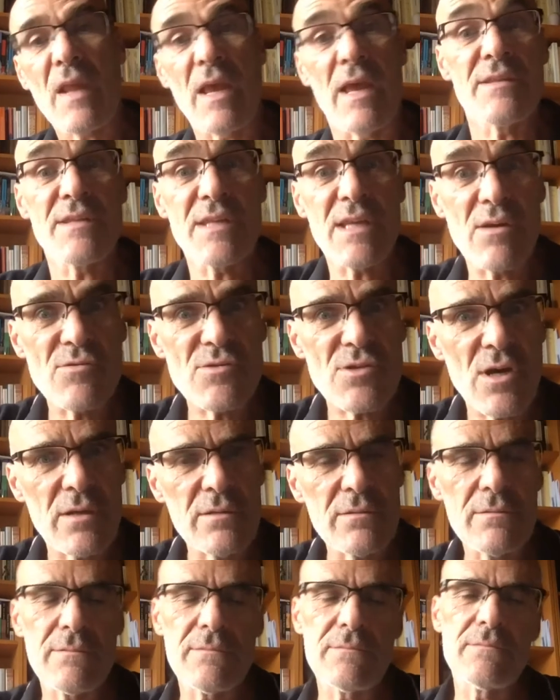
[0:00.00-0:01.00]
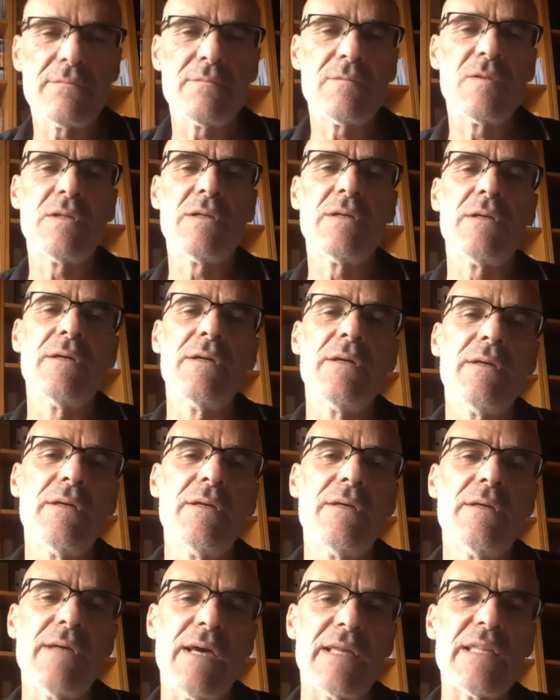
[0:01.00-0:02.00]
And he goes on.
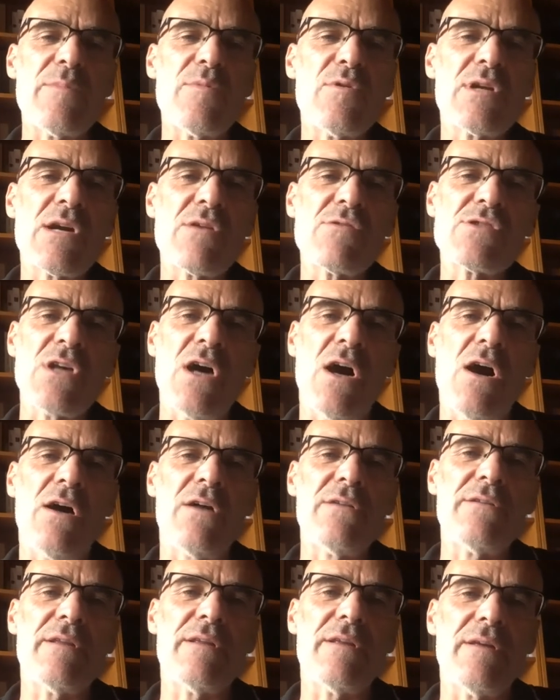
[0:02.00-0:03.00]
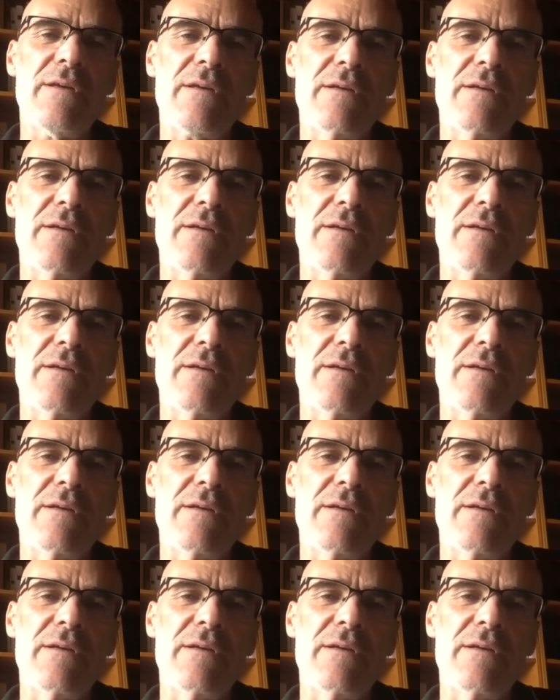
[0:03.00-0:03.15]
Hedley Bull goes on.